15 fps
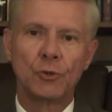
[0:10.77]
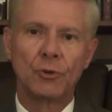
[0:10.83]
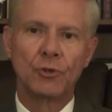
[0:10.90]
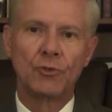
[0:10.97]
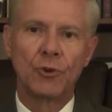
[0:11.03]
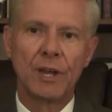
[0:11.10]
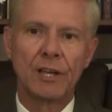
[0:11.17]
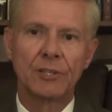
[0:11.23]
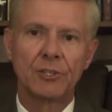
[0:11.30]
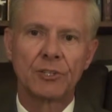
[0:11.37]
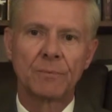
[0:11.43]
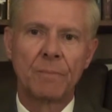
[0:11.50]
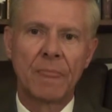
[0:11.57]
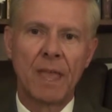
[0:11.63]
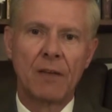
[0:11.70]
to address
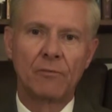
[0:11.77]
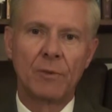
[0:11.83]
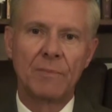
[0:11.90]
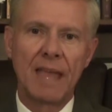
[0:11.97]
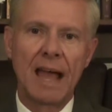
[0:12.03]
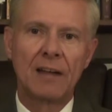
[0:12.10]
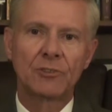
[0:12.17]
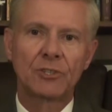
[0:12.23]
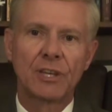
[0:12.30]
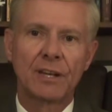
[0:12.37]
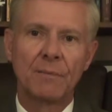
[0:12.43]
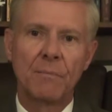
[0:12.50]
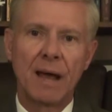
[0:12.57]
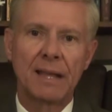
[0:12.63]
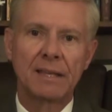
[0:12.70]
from the outset
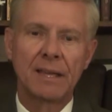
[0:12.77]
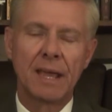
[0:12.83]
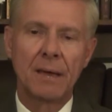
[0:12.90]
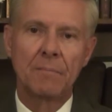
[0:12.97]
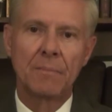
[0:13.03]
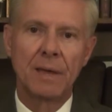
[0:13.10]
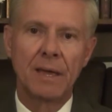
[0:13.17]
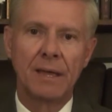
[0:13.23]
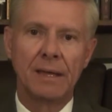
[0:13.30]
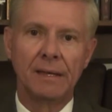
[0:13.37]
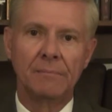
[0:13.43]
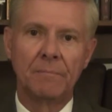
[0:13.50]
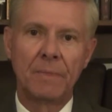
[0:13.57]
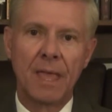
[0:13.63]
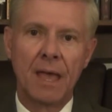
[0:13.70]
of my
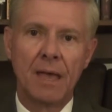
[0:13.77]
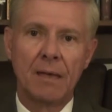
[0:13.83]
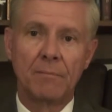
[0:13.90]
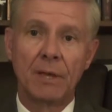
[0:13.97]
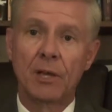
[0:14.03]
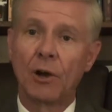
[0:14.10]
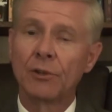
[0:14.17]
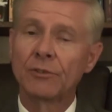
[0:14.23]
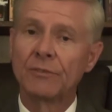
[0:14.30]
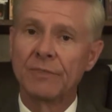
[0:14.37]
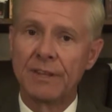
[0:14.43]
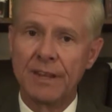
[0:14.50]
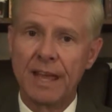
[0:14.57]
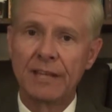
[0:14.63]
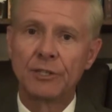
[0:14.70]
campaign because of
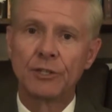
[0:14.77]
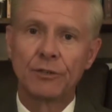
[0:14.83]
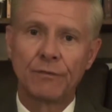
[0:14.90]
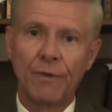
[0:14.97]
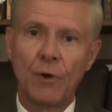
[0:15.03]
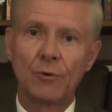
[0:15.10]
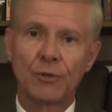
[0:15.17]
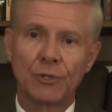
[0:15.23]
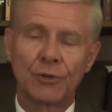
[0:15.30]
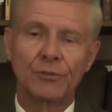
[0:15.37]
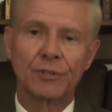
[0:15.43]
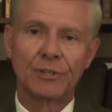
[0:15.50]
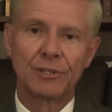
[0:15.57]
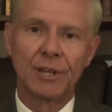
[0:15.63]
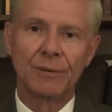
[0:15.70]
the nation's focus on
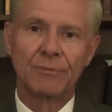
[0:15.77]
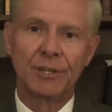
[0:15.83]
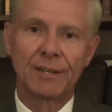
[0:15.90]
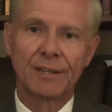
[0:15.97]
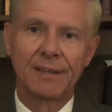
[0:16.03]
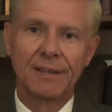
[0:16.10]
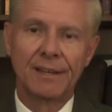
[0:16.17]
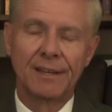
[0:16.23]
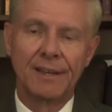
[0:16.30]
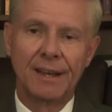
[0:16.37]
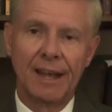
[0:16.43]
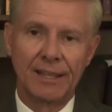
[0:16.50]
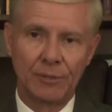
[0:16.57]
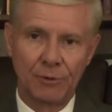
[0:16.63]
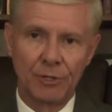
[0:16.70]
the subject
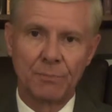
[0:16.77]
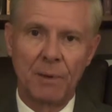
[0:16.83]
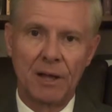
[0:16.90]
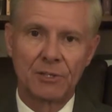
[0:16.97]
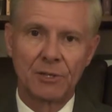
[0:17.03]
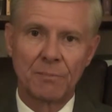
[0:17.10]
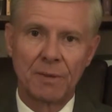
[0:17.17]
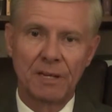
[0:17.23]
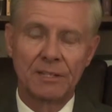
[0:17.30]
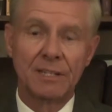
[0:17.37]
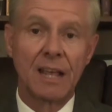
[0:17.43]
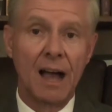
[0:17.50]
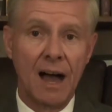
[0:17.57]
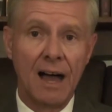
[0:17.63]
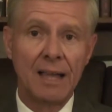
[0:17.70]
and the
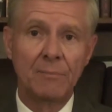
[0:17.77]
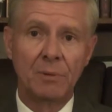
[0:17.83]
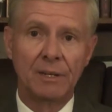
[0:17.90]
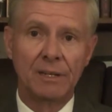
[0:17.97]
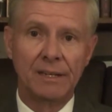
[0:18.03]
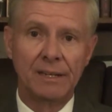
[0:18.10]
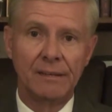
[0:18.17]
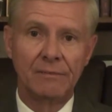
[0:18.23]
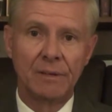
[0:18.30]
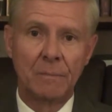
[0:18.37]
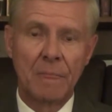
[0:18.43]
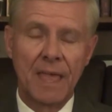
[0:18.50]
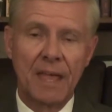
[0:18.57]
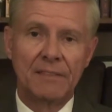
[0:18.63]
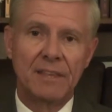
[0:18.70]
responsibility I believe
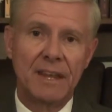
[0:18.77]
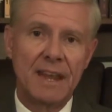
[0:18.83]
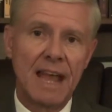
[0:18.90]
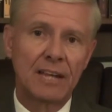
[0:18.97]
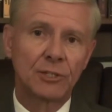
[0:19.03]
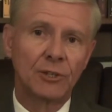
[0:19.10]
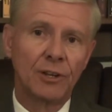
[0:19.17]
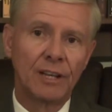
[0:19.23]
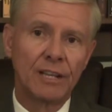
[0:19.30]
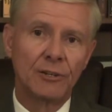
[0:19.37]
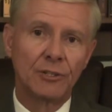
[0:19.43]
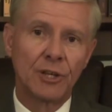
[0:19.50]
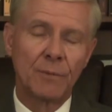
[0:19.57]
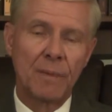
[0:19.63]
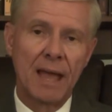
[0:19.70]
that national
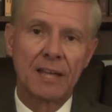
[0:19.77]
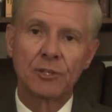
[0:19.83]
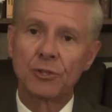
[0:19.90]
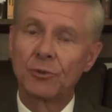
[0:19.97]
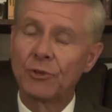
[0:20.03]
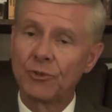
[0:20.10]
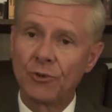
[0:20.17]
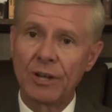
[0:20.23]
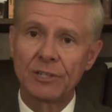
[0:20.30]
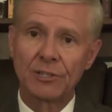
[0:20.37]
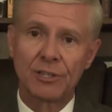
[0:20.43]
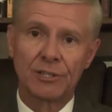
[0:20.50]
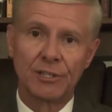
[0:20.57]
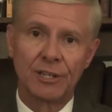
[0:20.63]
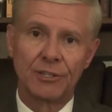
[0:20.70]
leadership has to address
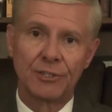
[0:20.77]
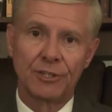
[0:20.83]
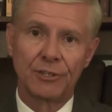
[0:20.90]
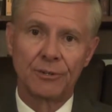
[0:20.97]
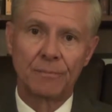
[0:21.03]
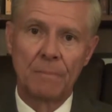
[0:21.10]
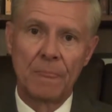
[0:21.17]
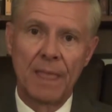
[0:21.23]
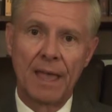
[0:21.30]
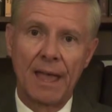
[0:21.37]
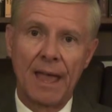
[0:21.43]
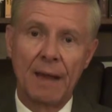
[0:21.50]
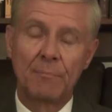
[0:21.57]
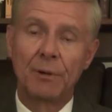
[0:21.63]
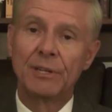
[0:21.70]
this issue
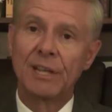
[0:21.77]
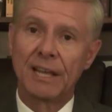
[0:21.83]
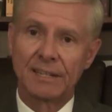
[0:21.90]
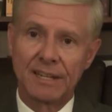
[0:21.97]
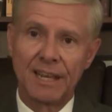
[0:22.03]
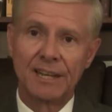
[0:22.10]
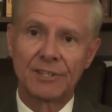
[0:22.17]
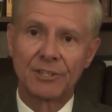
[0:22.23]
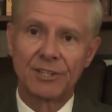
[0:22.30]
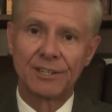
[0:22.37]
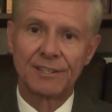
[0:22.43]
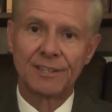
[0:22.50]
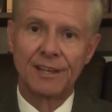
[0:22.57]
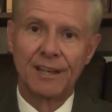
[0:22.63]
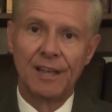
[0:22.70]
and protect
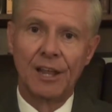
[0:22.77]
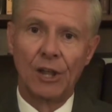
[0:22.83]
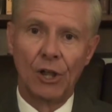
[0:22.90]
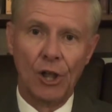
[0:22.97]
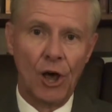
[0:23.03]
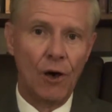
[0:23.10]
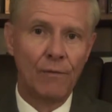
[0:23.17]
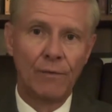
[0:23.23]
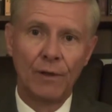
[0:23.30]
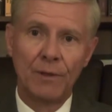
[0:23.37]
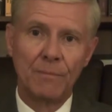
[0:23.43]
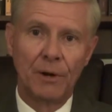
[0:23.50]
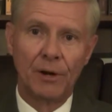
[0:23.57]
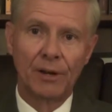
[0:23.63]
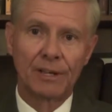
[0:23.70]
innocent, lawful
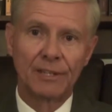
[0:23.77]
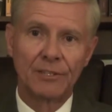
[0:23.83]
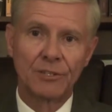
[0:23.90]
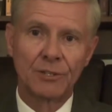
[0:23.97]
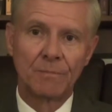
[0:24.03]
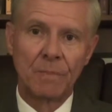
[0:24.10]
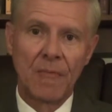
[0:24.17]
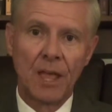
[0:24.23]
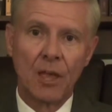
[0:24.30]
Americans